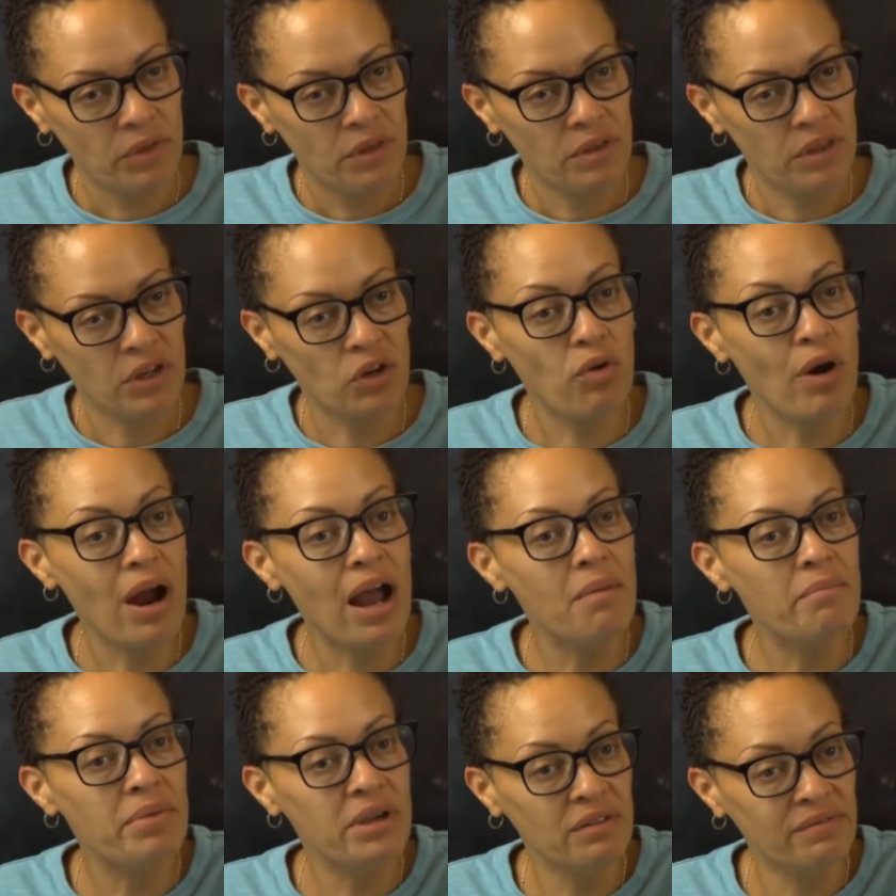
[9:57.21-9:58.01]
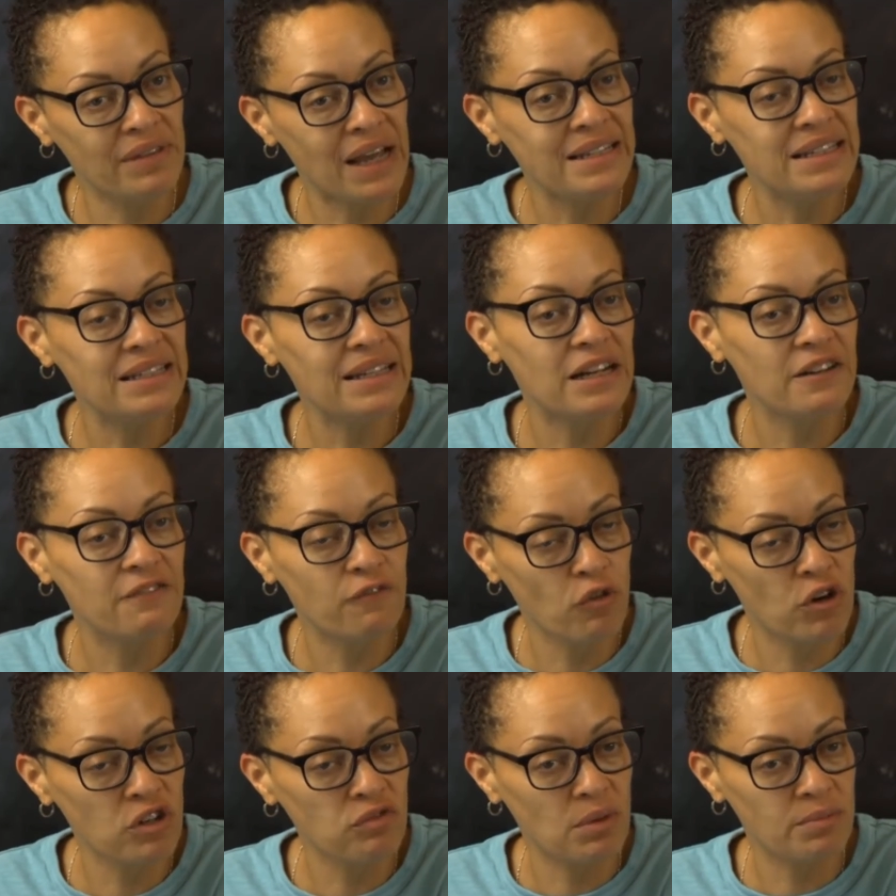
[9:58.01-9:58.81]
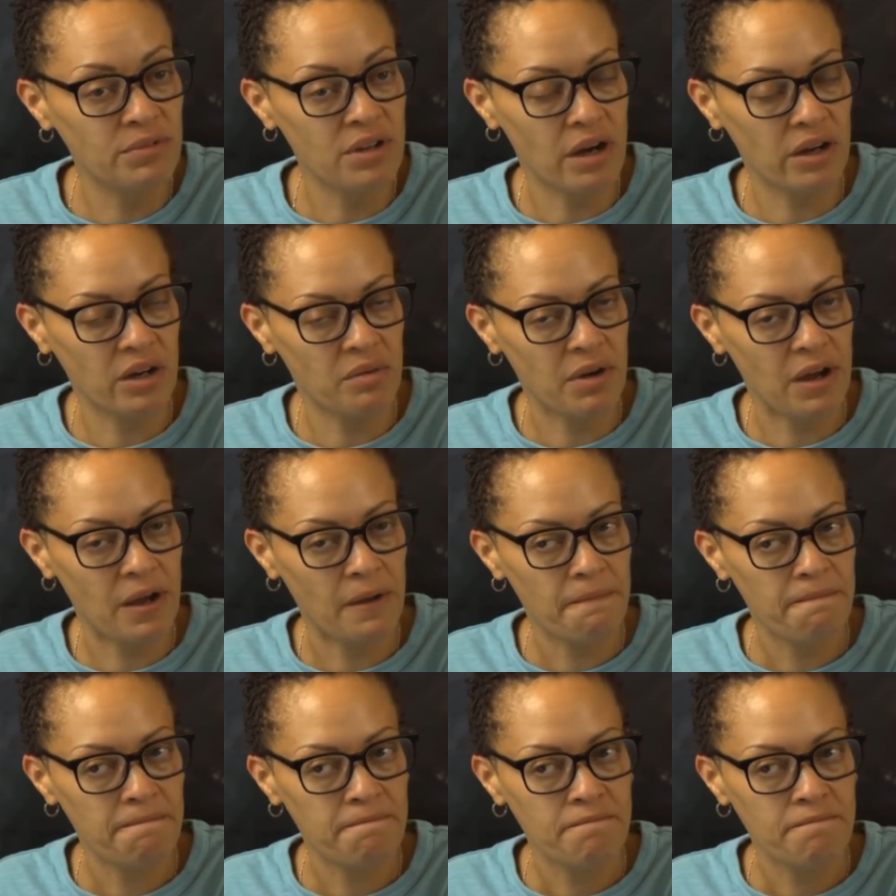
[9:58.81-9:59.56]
The crime bill of 1994 is what I'm talking about.